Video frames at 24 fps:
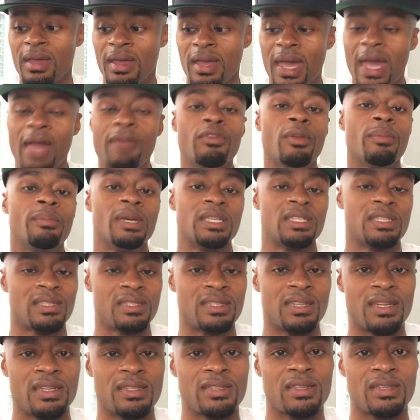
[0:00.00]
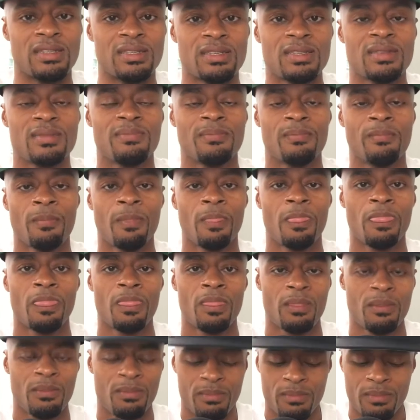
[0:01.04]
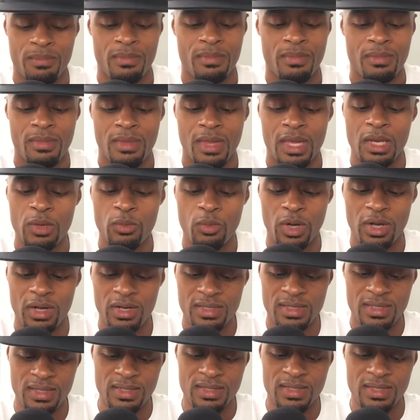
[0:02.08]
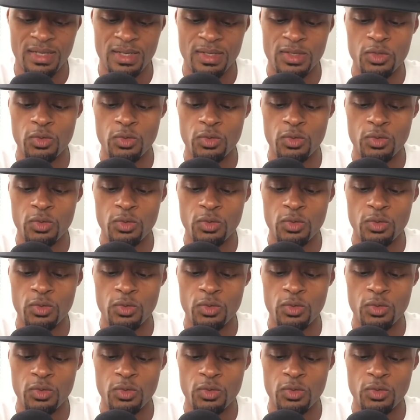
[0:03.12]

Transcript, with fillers: Every business does this. Anyone listening to this